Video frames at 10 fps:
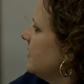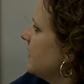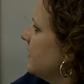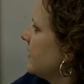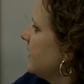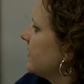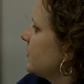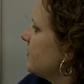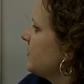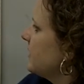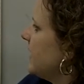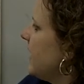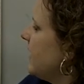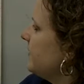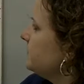Collect like terms
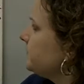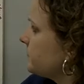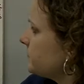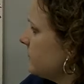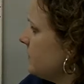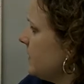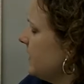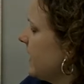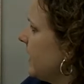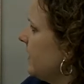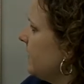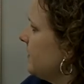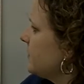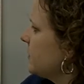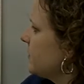again, negative
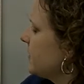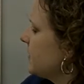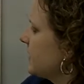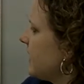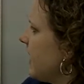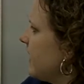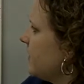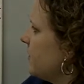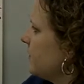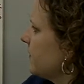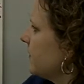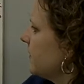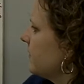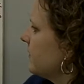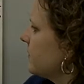8 plus 36i
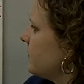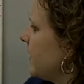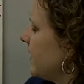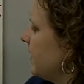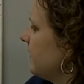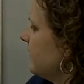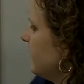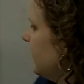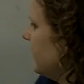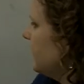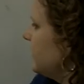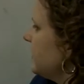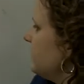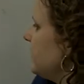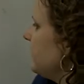over 20.
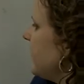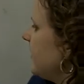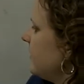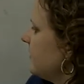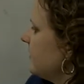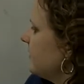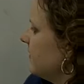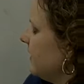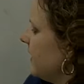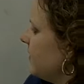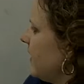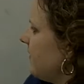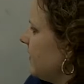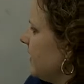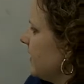Simplify it, and you
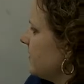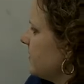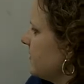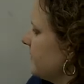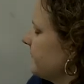have an answer.